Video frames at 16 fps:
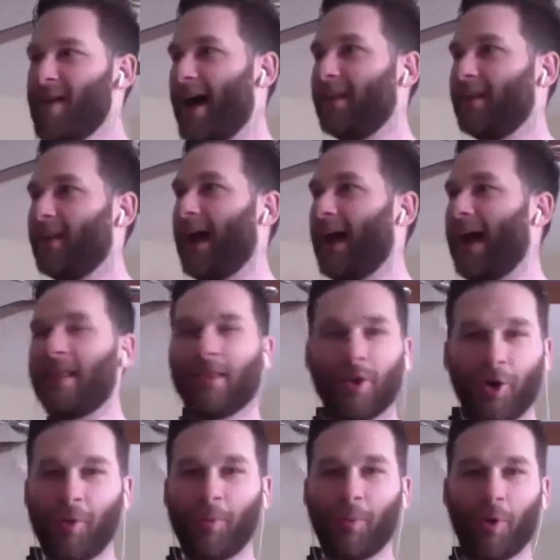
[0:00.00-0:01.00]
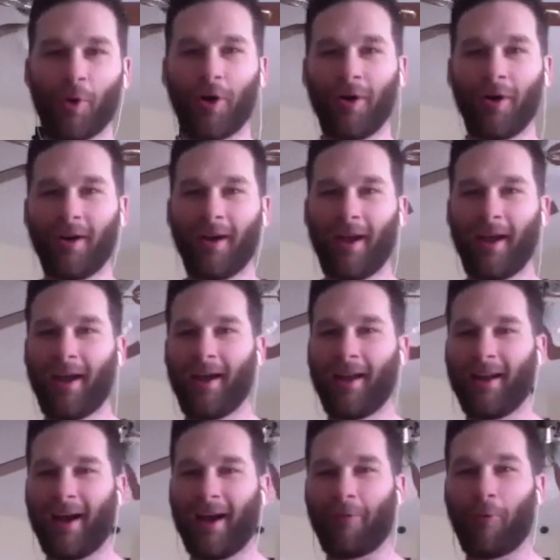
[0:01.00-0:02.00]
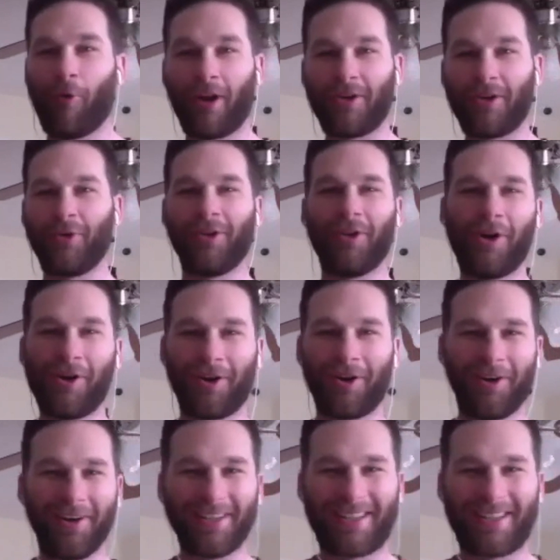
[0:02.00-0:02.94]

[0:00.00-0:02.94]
I learn more, and I want to do it longer.